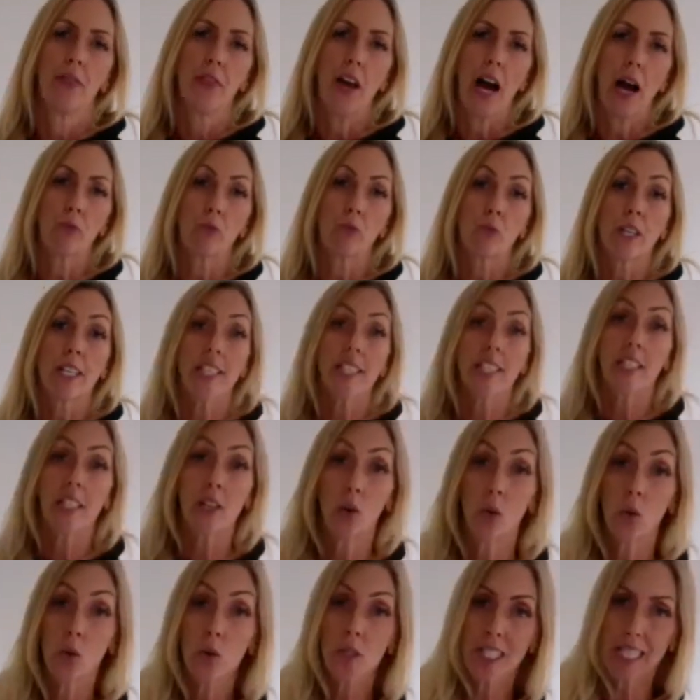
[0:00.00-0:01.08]
that
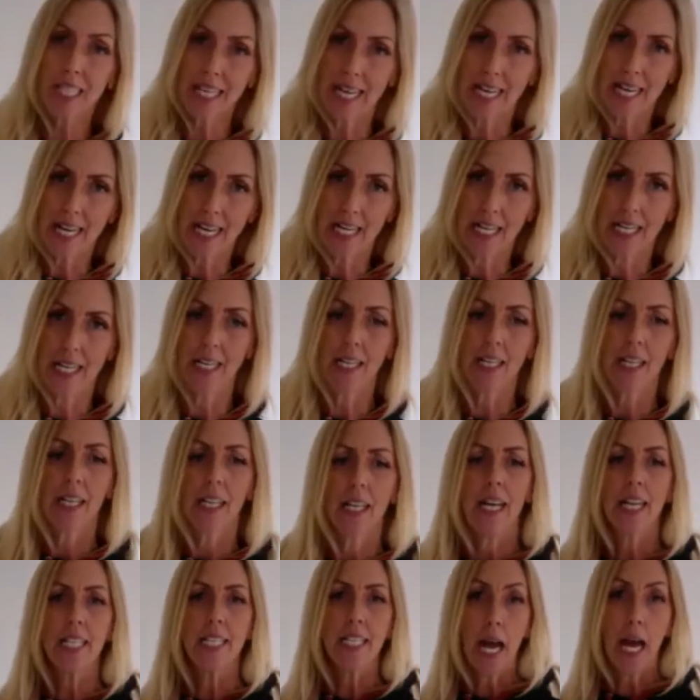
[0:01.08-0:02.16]
result in
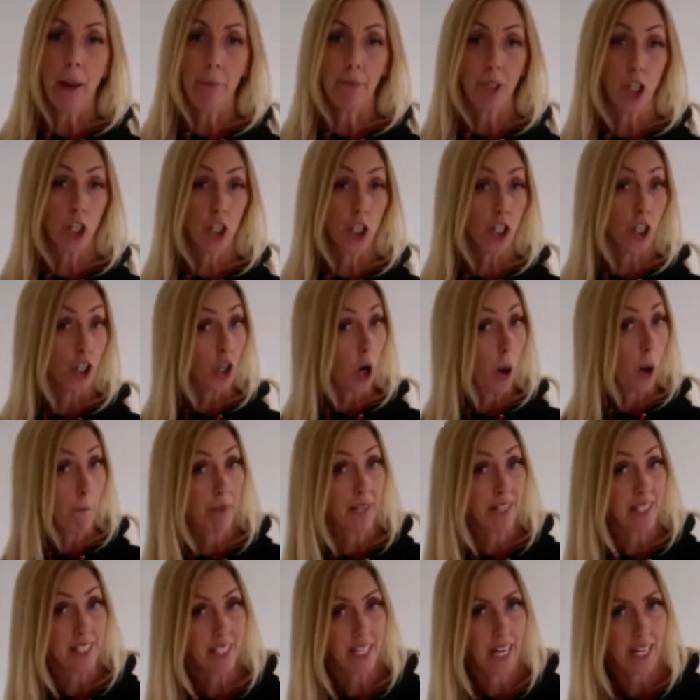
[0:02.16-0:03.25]
adaptations and
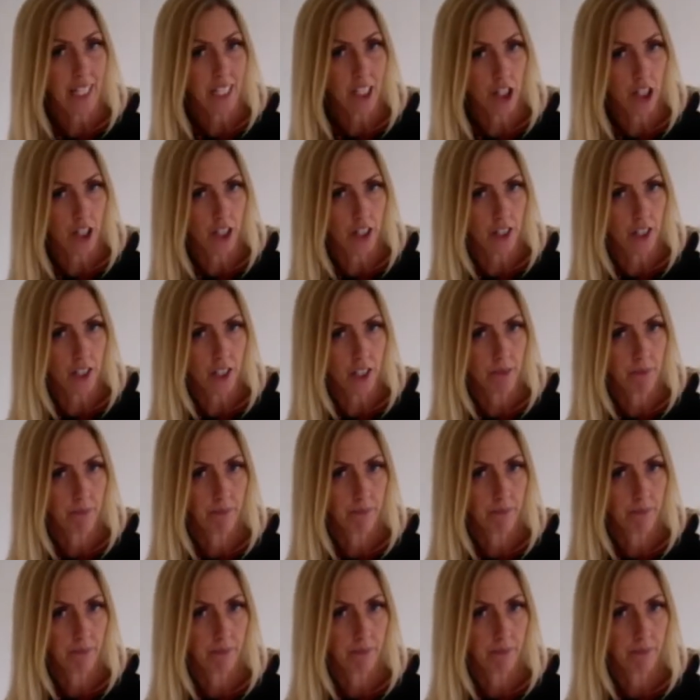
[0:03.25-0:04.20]
compensations